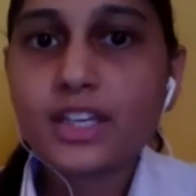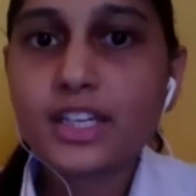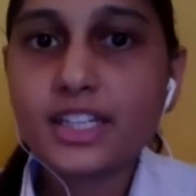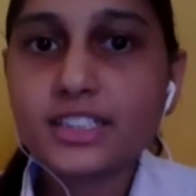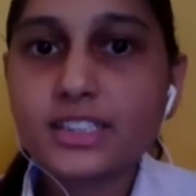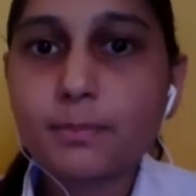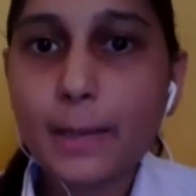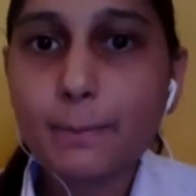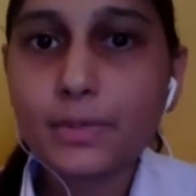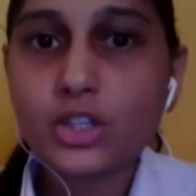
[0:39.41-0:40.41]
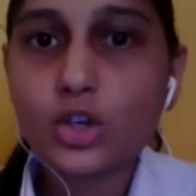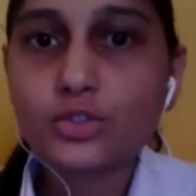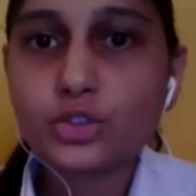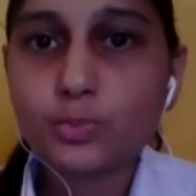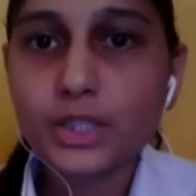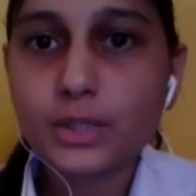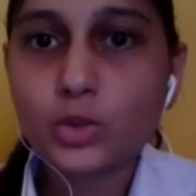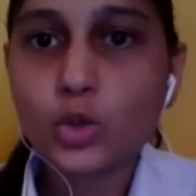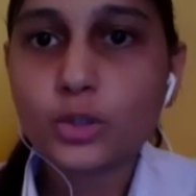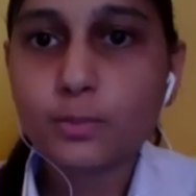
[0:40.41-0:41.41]
He is a member of Supreme
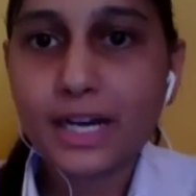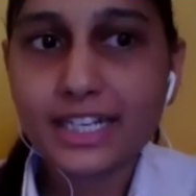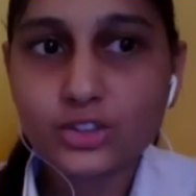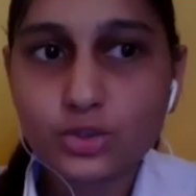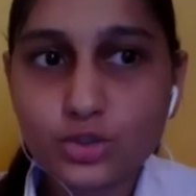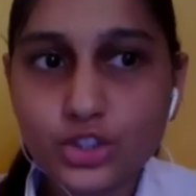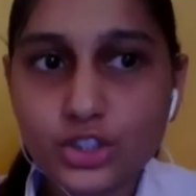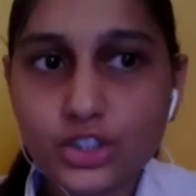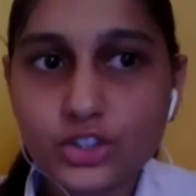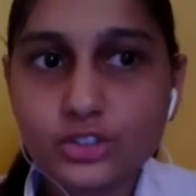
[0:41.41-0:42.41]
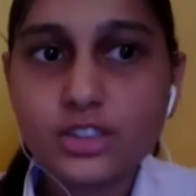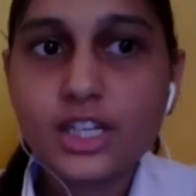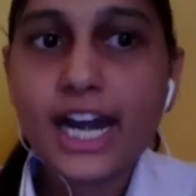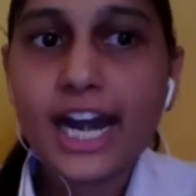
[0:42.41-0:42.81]
Court Bar Association